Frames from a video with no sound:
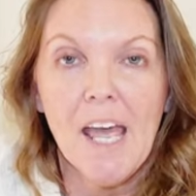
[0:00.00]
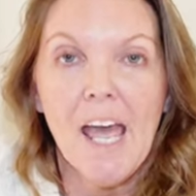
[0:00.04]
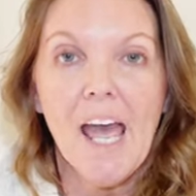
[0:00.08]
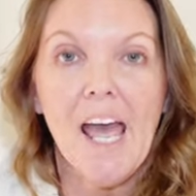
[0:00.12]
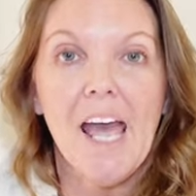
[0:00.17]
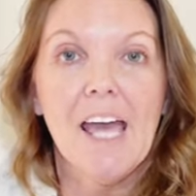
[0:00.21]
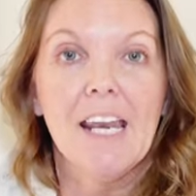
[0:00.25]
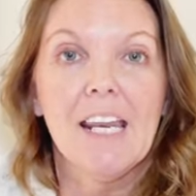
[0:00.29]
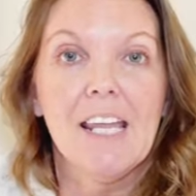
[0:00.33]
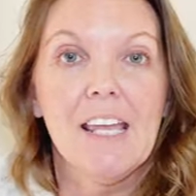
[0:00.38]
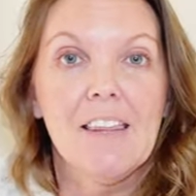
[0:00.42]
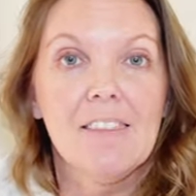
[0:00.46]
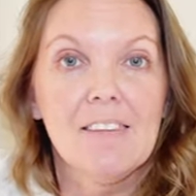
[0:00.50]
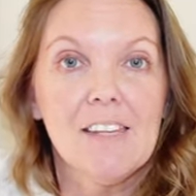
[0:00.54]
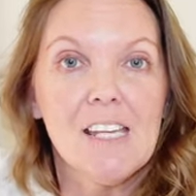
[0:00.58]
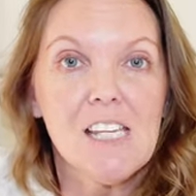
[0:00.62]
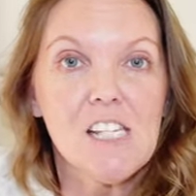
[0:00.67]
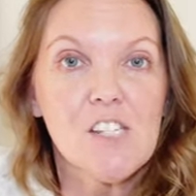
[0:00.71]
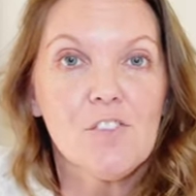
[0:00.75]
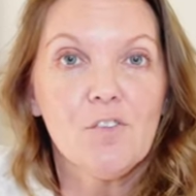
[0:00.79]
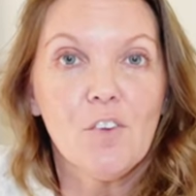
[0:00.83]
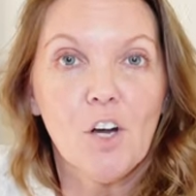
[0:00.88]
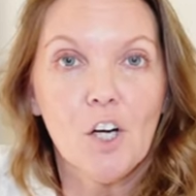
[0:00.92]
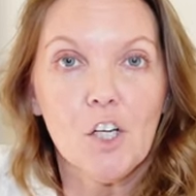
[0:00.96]
And in
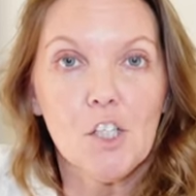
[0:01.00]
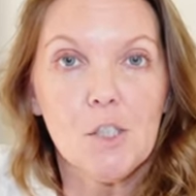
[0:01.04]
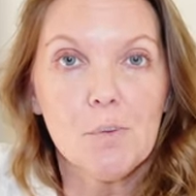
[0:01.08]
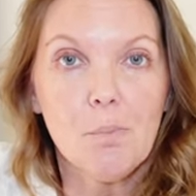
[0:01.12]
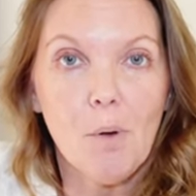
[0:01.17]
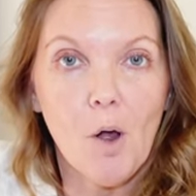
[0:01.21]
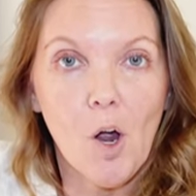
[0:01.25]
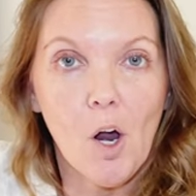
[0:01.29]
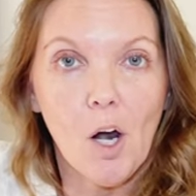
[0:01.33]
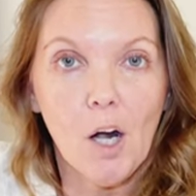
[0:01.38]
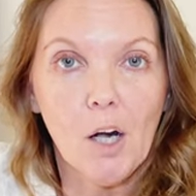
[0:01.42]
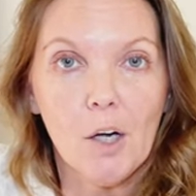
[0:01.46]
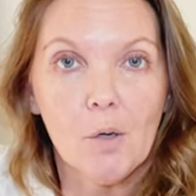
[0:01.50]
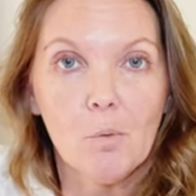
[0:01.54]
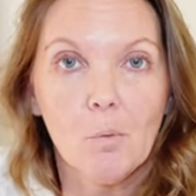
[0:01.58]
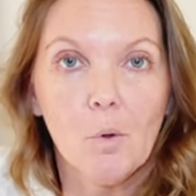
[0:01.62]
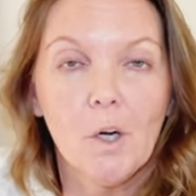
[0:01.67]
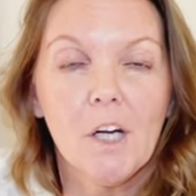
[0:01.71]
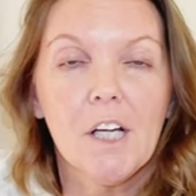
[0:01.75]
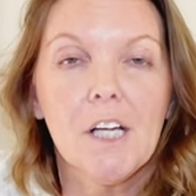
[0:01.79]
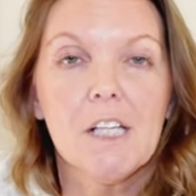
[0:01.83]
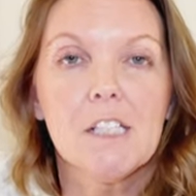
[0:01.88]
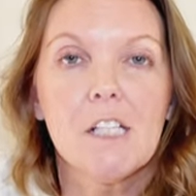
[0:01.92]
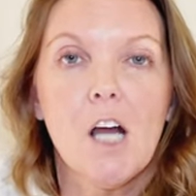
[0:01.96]
this first part, we're
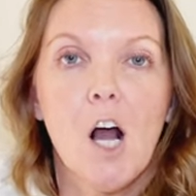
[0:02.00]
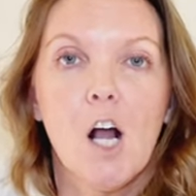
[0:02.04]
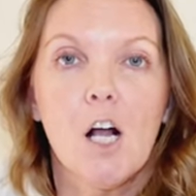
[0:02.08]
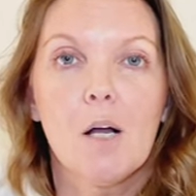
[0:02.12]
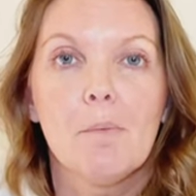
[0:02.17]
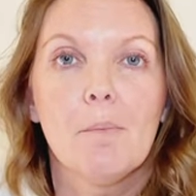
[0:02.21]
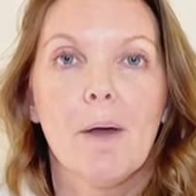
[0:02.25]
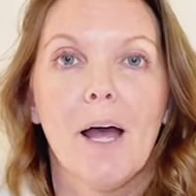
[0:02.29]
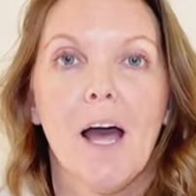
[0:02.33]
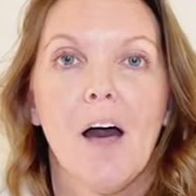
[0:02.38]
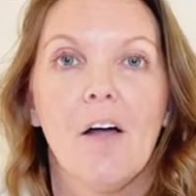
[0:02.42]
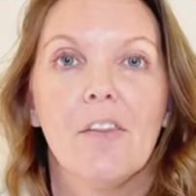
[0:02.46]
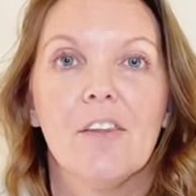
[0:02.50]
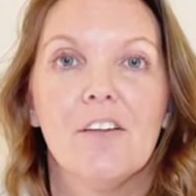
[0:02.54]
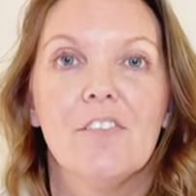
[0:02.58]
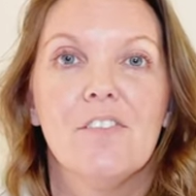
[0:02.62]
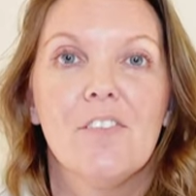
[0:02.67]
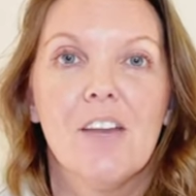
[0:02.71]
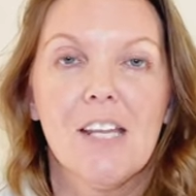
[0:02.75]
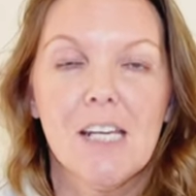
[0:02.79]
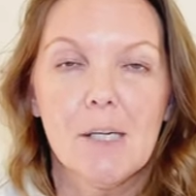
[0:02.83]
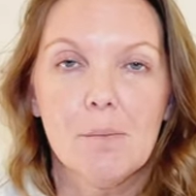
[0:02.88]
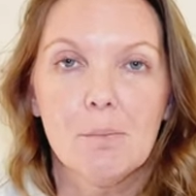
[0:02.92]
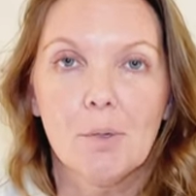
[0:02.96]
going to talk about the
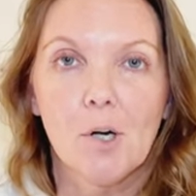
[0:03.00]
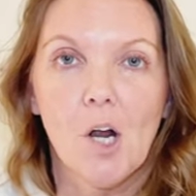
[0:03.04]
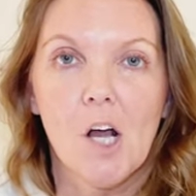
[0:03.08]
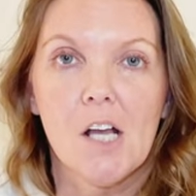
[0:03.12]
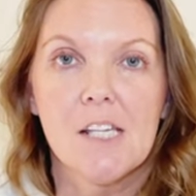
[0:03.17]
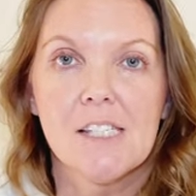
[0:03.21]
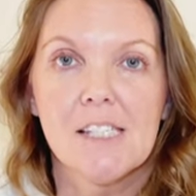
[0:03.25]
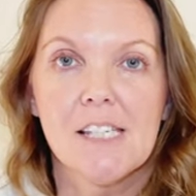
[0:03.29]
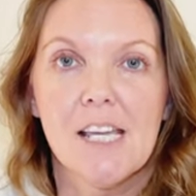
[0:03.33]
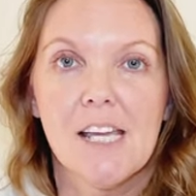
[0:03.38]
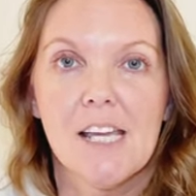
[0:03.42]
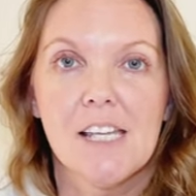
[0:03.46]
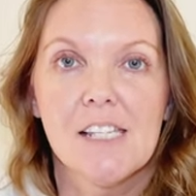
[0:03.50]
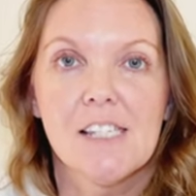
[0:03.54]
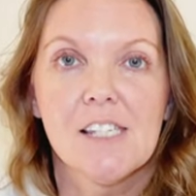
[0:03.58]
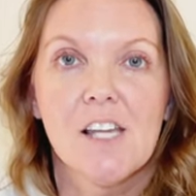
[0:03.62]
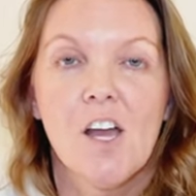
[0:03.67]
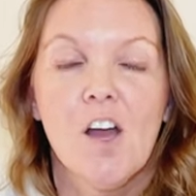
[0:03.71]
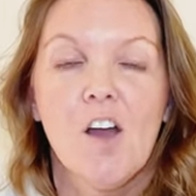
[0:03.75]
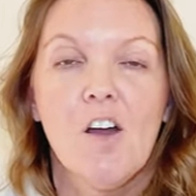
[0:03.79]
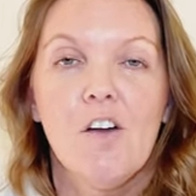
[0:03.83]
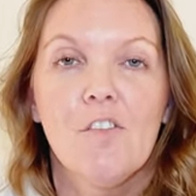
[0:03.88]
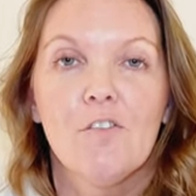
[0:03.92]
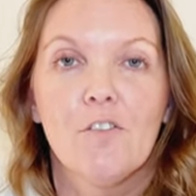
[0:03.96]
feeding process
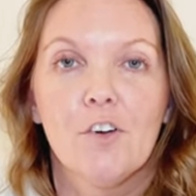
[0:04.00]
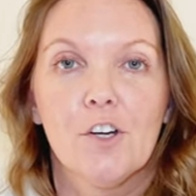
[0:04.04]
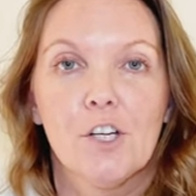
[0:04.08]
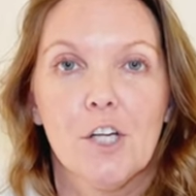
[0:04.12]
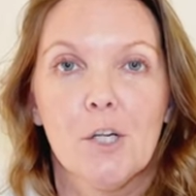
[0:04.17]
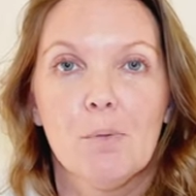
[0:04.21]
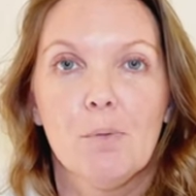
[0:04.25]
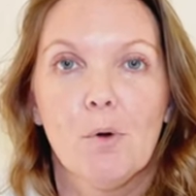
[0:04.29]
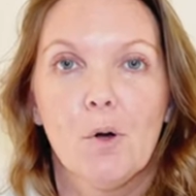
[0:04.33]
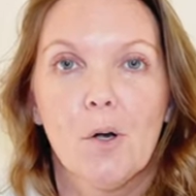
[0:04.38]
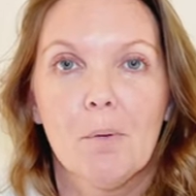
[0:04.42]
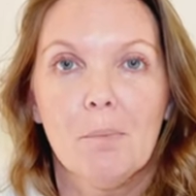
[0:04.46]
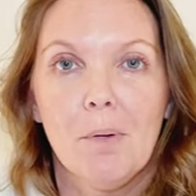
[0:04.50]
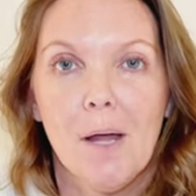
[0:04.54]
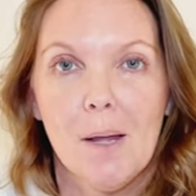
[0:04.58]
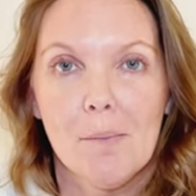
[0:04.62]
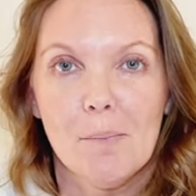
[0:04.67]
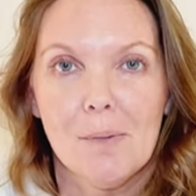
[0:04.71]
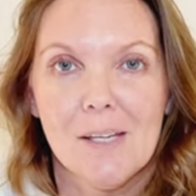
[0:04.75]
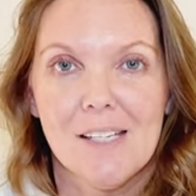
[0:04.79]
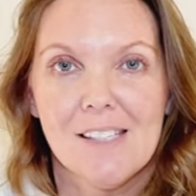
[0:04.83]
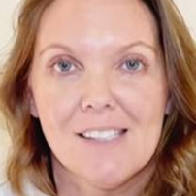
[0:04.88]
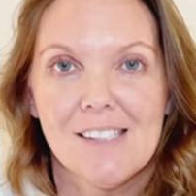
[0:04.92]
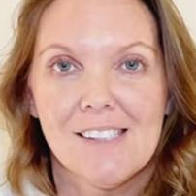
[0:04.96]
for newborn
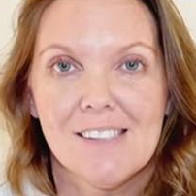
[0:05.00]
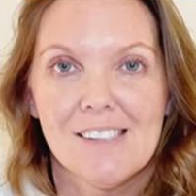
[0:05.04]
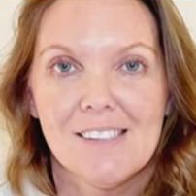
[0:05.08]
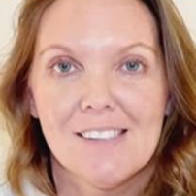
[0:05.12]
puppies.